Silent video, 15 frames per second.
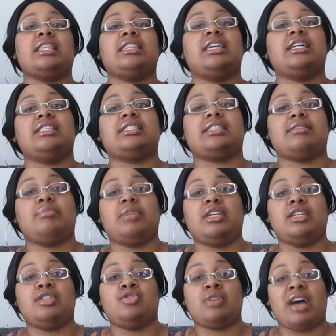than to
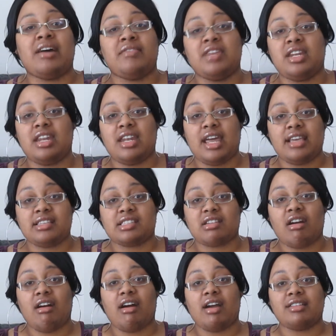be driving in a nice
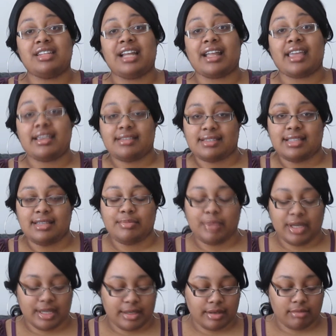car that I can't
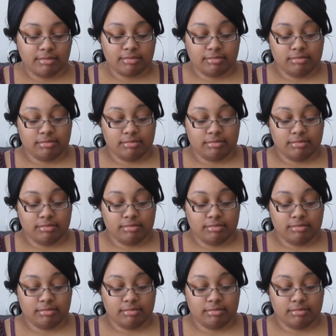sleep in.